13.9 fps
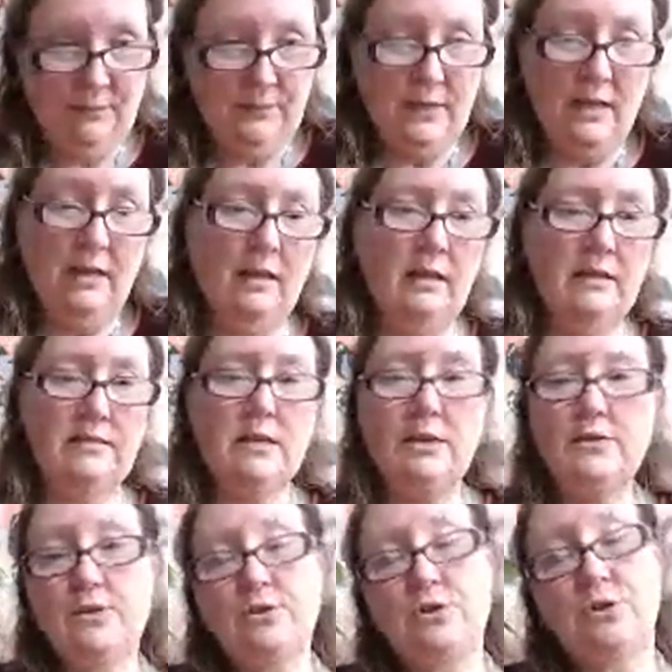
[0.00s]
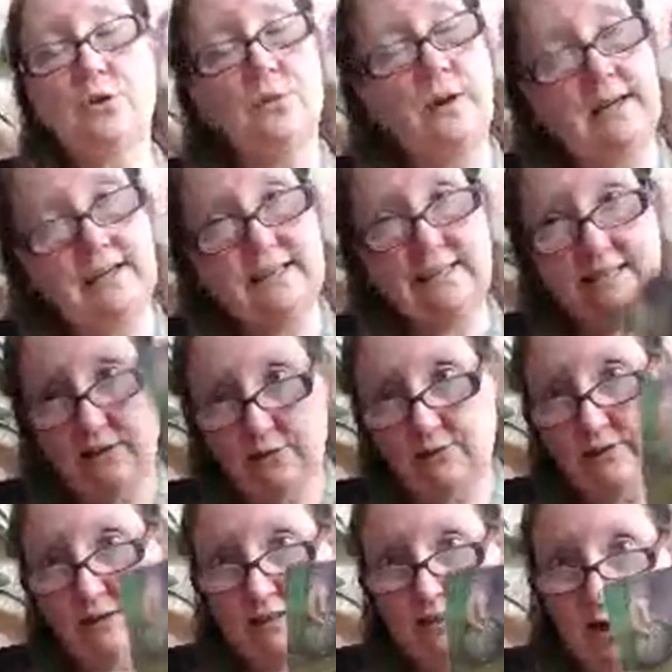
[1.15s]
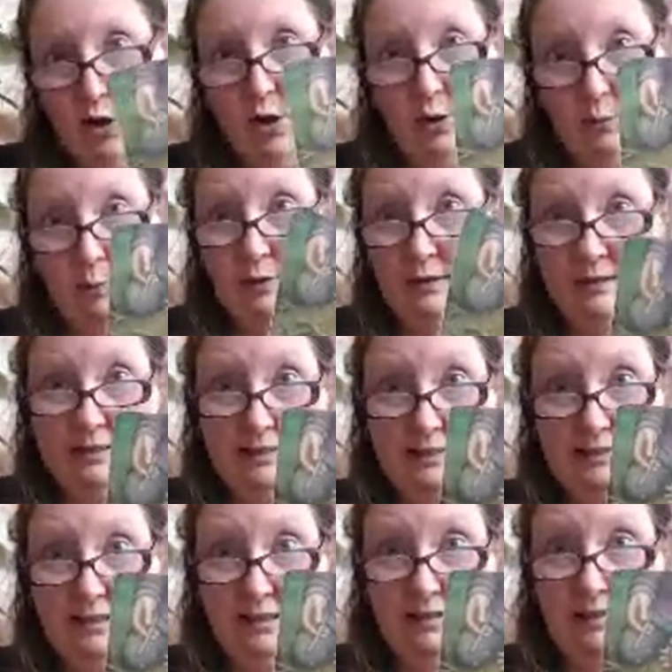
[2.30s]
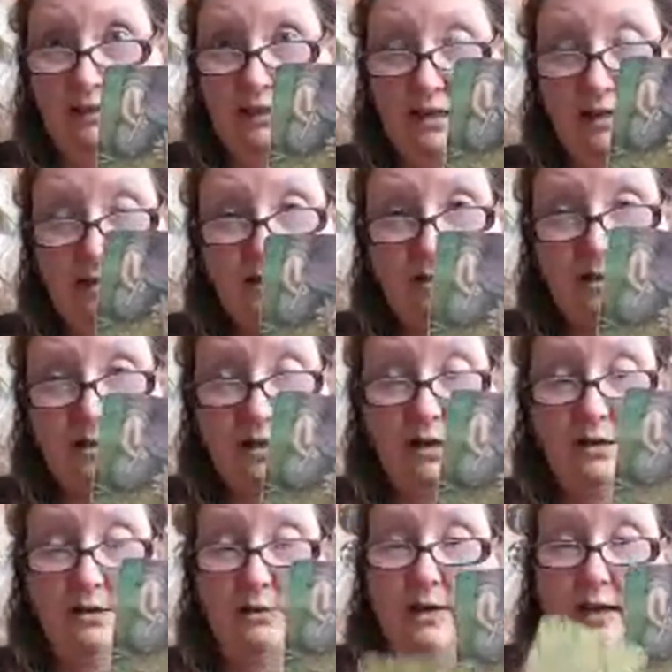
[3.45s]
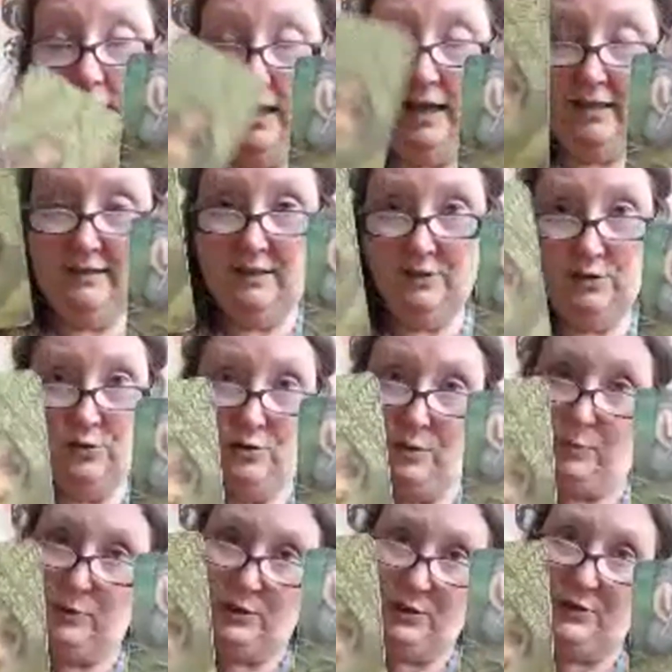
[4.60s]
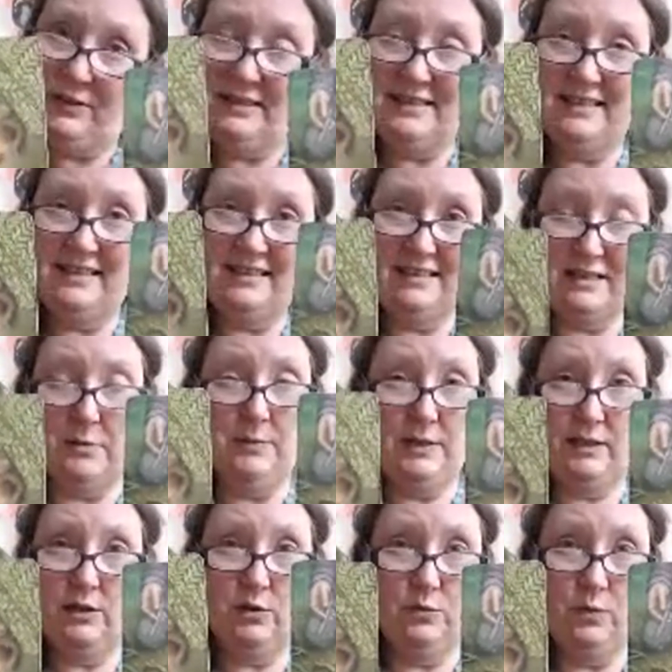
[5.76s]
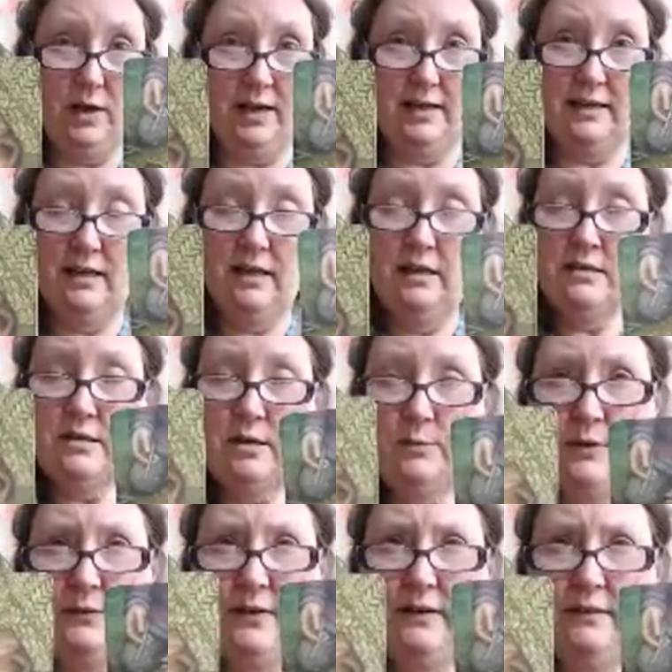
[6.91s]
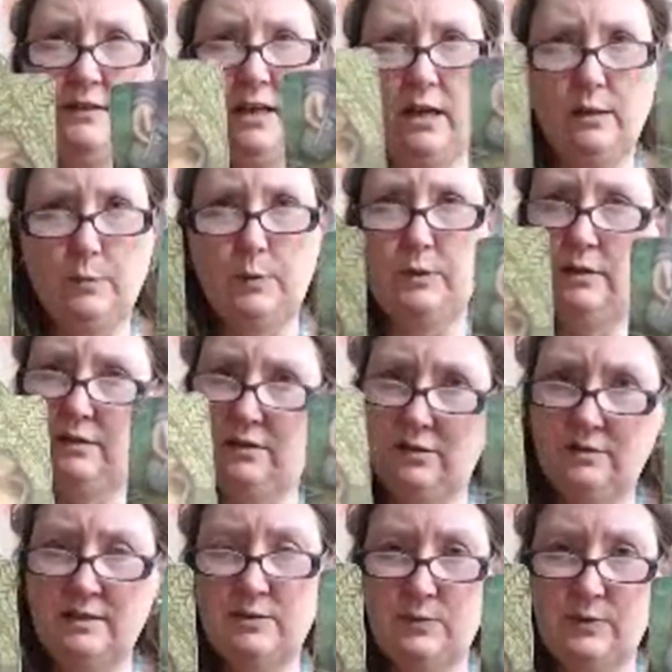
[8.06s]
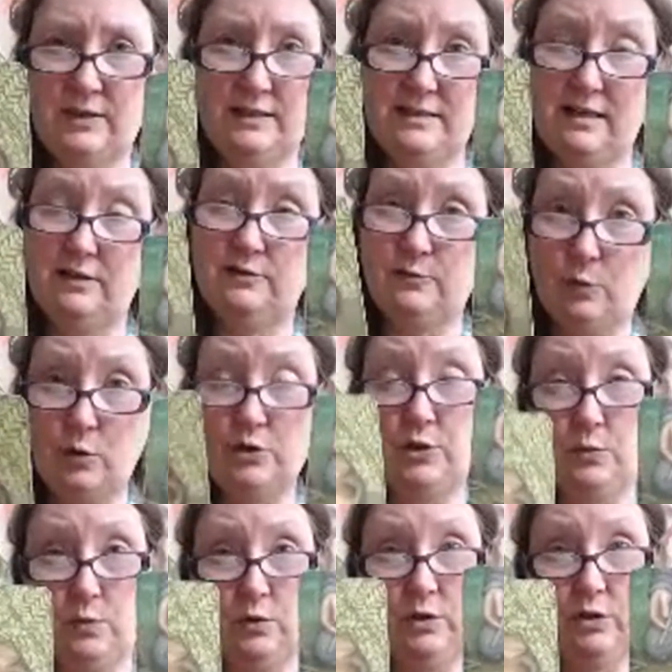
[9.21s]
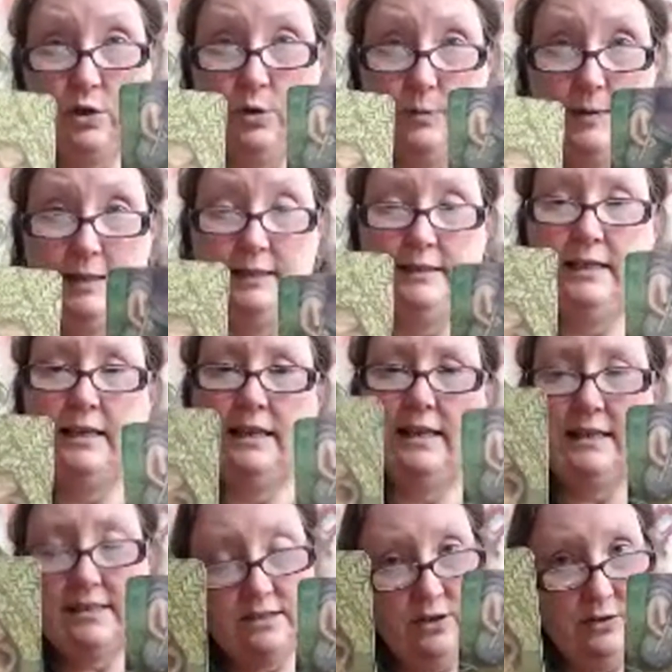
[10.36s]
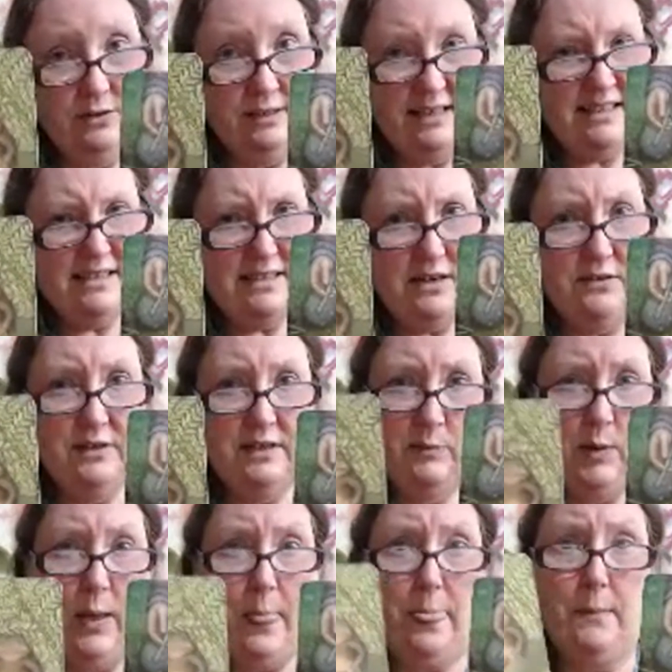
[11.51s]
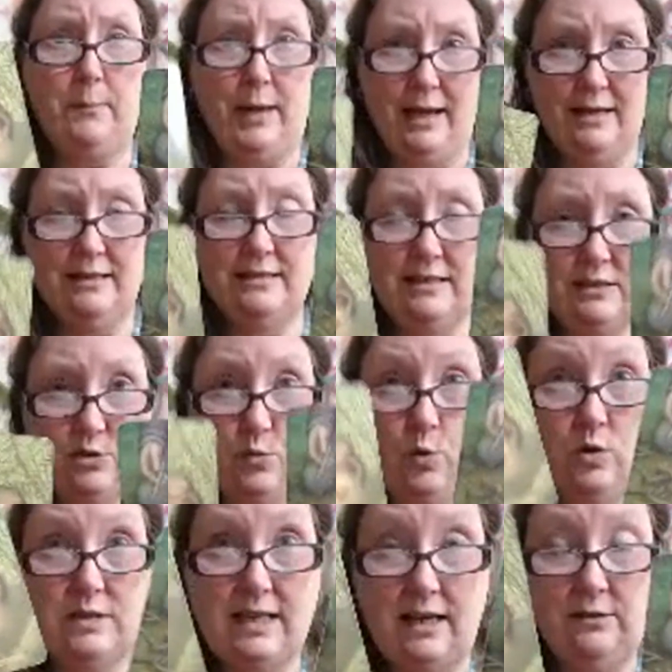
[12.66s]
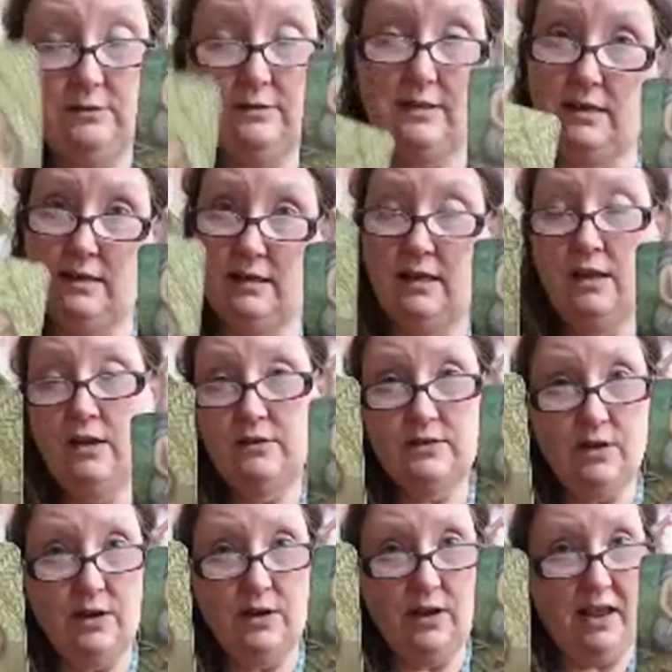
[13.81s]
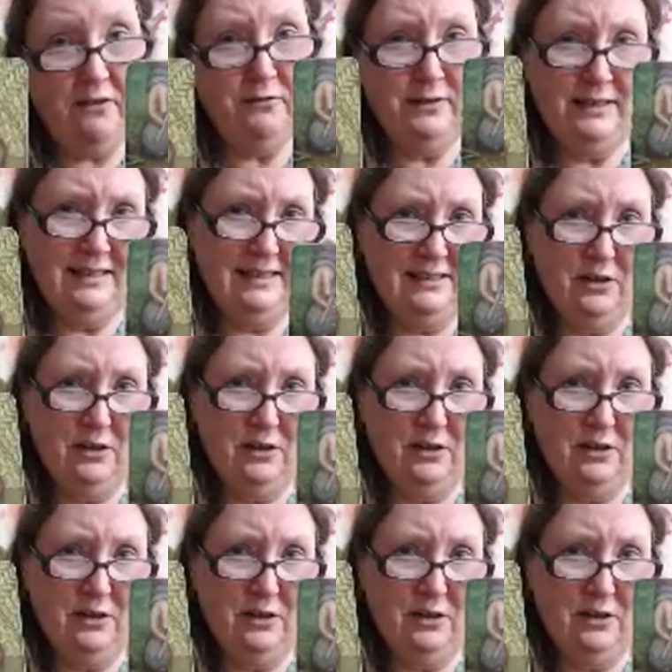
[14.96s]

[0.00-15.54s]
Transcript: Lena. So the doorway is definitely open, Lena. So, and a good opportunity is coming your way. So be very open and honest with yourself what you want to come in. It's not necessarily about the past, it's what's out there. So every little